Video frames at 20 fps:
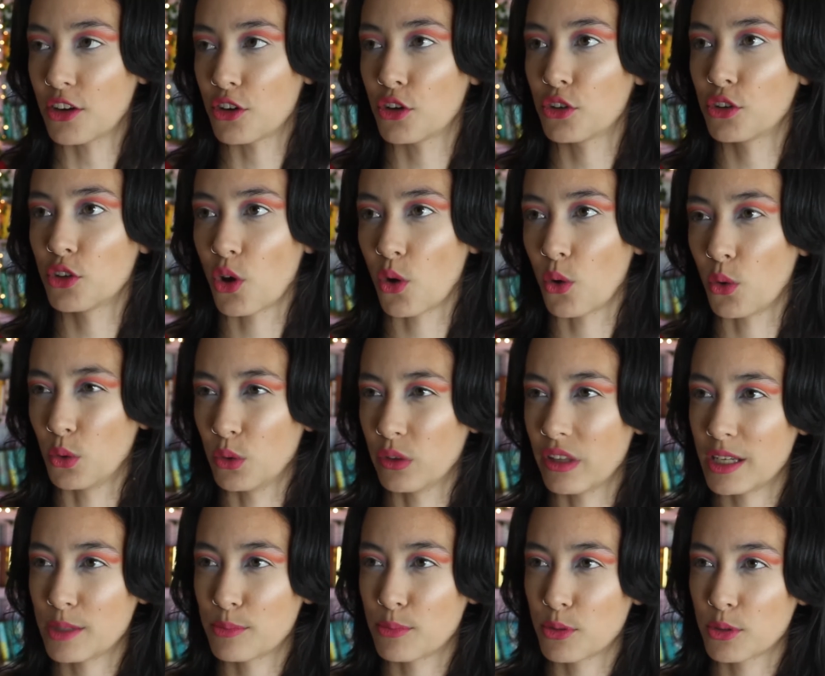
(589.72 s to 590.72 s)
know not all
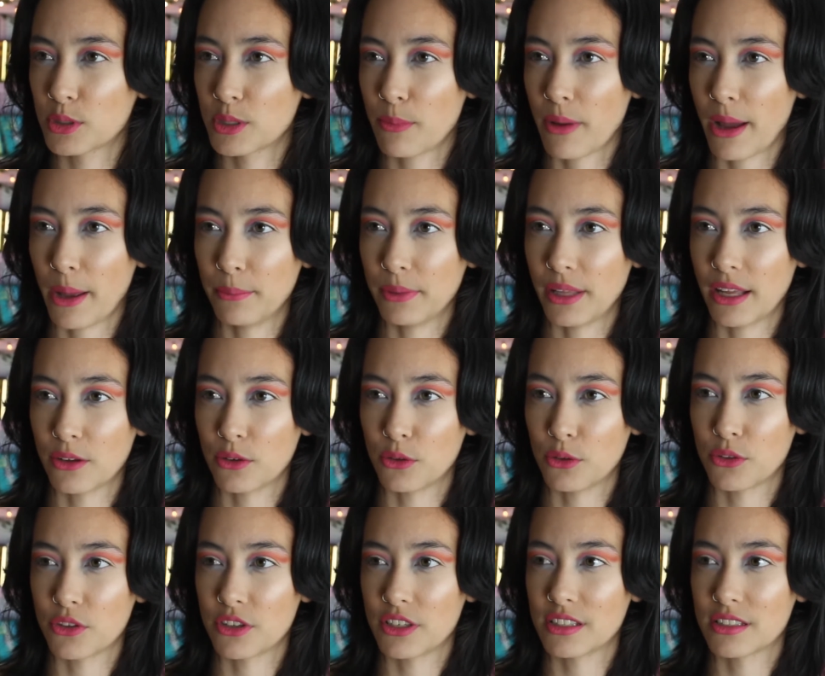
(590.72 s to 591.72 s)
these books are by black
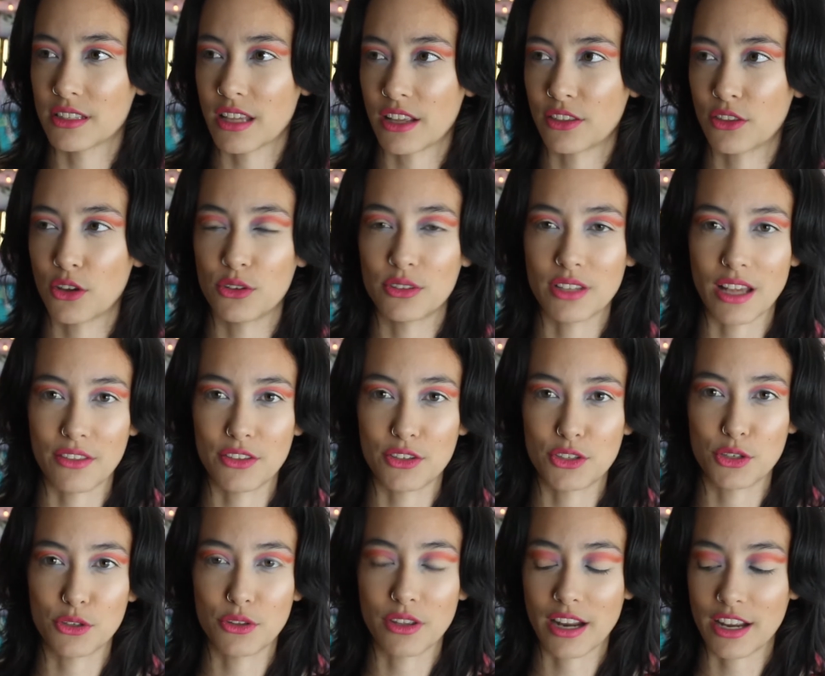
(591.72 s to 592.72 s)
authors, like those other
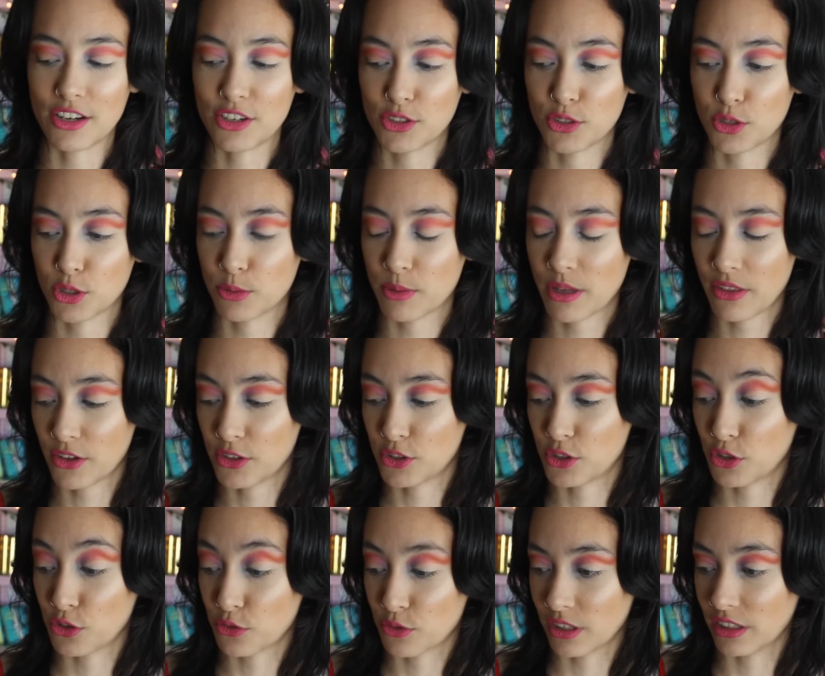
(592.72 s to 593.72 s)
two that I just talked about, those
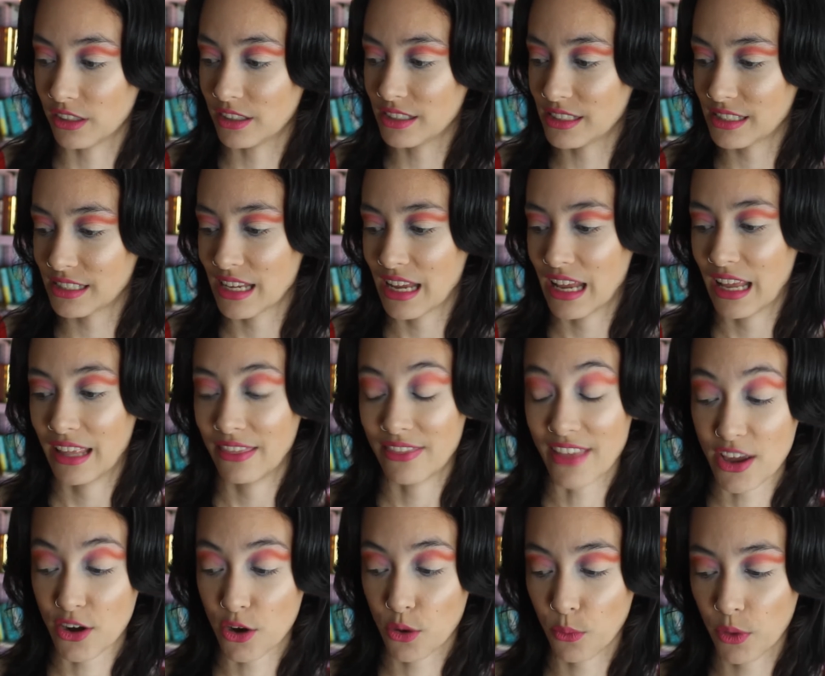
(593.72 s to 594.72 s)
two thrillers.
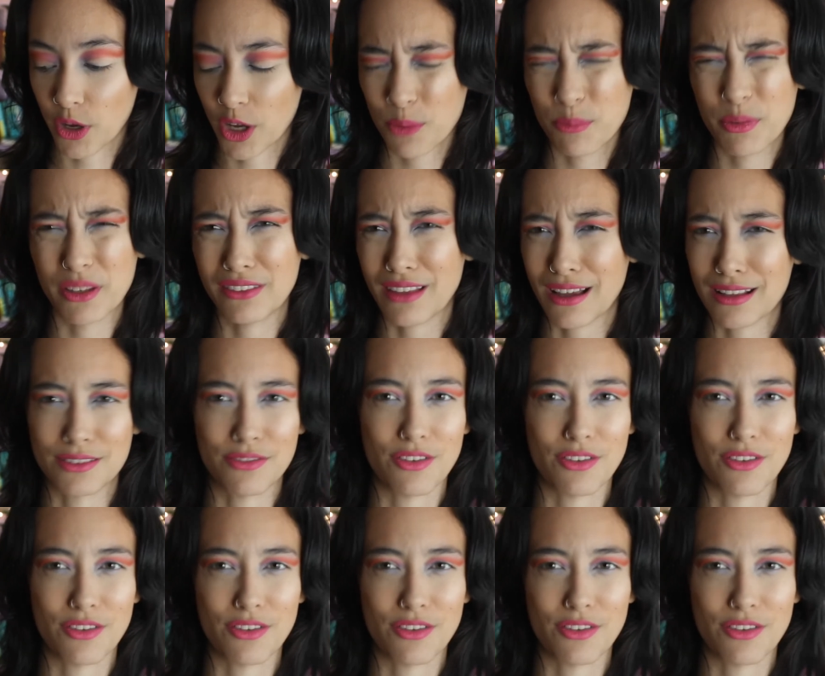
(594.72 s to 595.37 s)
They don't work, but that's